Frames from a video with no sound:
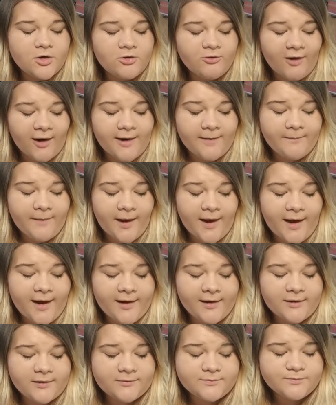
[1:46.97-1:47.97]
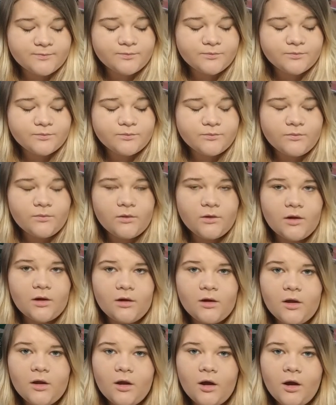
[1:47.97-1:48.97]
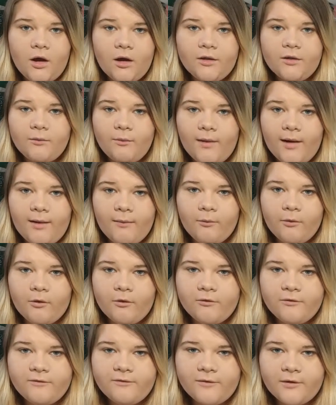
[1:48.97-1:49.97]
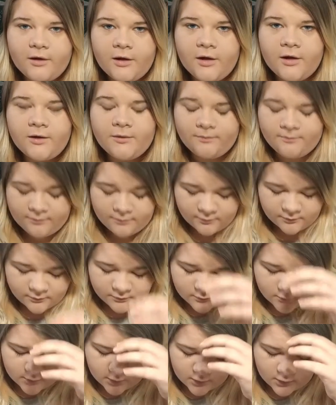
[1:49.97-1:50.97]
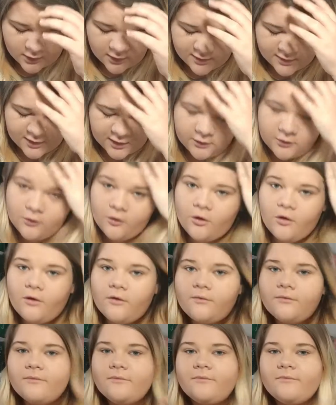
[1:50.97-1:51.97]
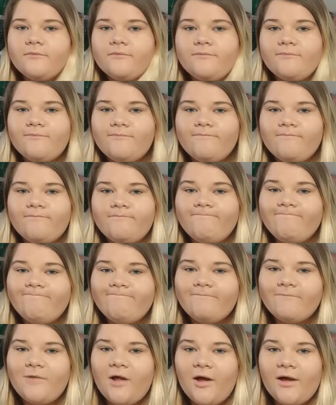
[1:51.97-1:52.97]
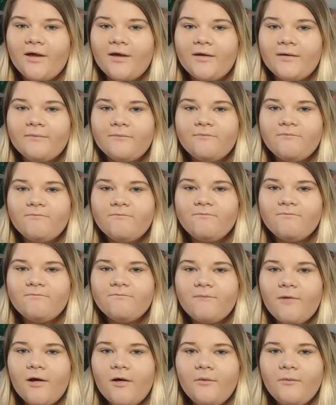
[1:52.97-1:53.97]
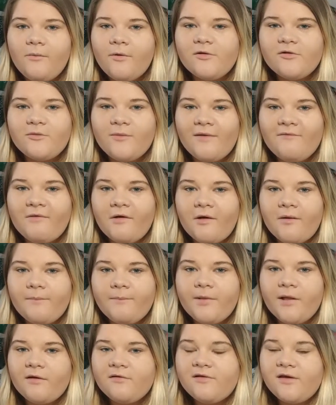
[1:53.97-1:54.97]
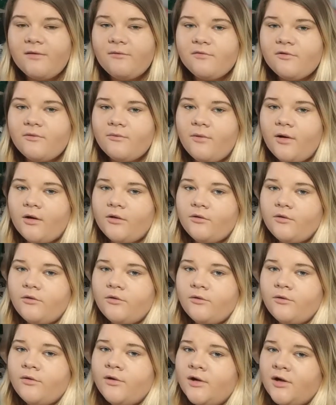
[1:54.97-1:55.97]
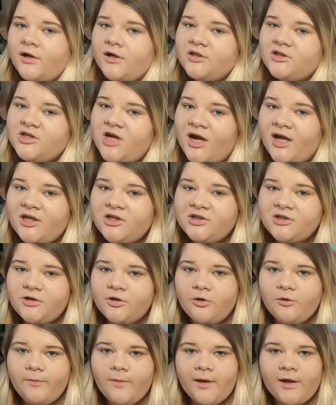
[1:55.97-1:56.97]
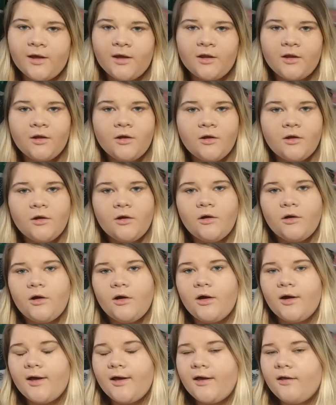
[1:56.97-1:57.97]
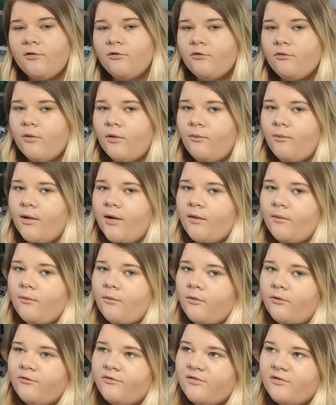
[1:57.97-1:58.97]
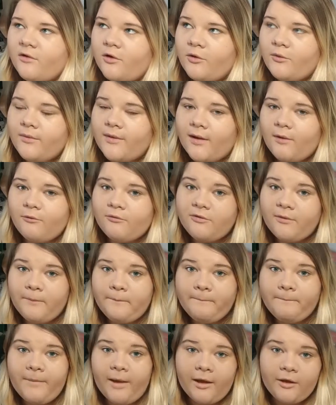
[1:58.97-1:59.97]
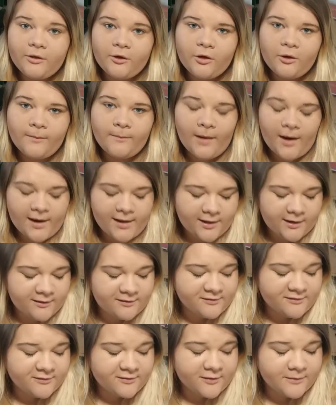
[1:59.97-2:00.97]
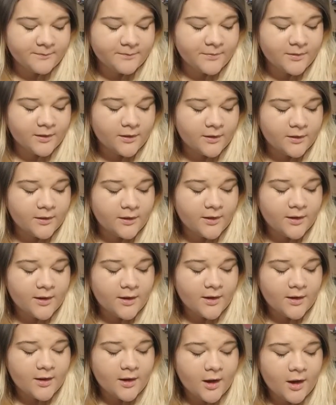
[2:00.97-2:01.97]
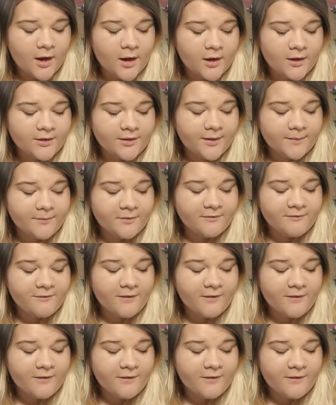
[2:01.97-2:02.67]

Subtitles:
Greyback, the werewolf. I did not like him whatsoever. Plus, he was the one who changed Lupin into a werewolf, so that was a big no on my list. Number